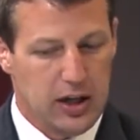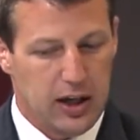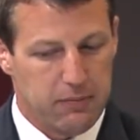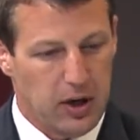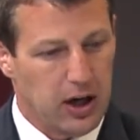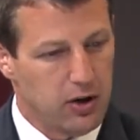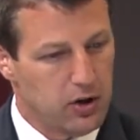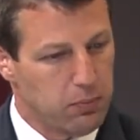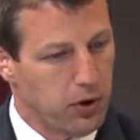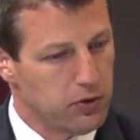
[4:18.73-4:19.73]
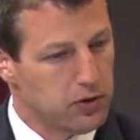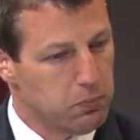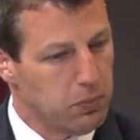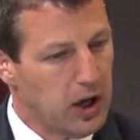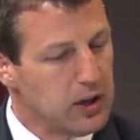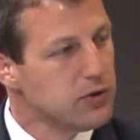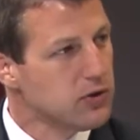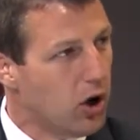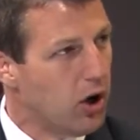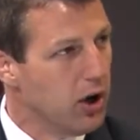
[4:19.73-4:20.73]
I'm hiring the person
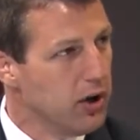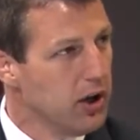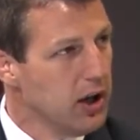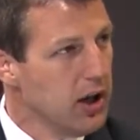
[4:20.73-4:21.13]
based on